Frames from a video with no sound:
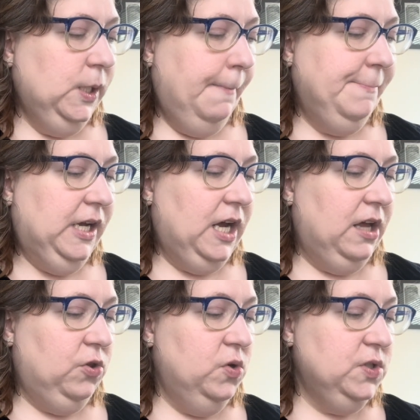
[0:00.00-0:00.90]

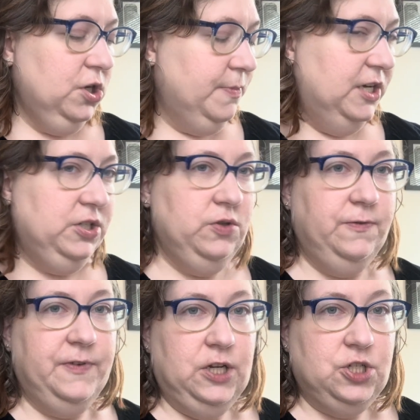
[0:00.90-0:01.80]
But those are my two
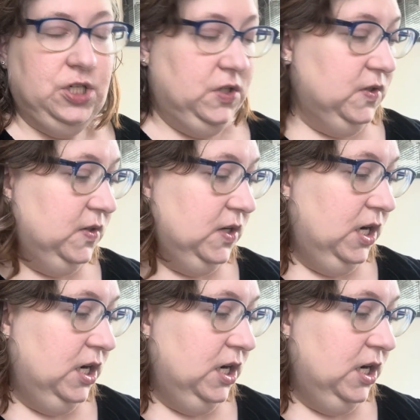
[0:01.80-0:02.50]
finishes.